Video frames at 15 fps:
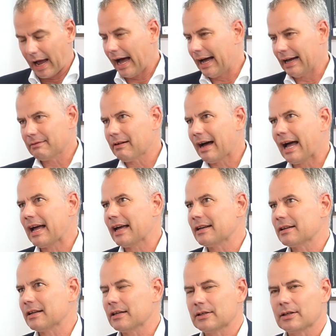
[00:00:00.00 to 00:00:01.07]
I, I, had
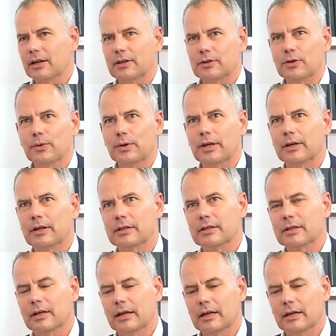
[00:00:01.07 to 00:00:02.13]
a, a two-year
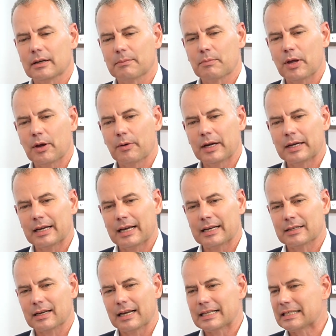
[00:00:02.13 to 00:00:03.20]
uh, period
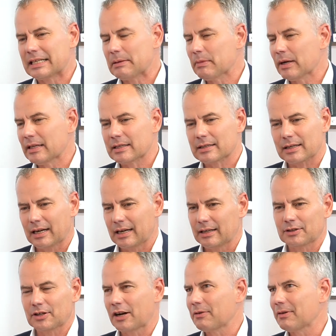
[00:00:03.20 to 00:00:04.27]
at, at, Siemens, and
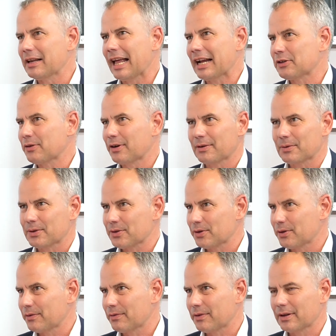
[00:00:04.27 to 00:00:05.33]
General Electric was sort
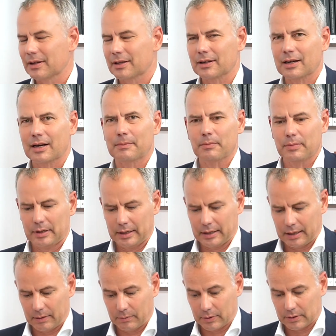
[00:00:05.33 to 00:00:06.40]
of the, the company
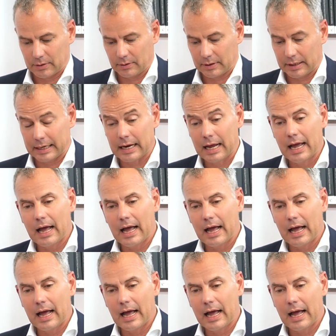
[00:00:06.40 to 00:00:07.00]
that was looked at.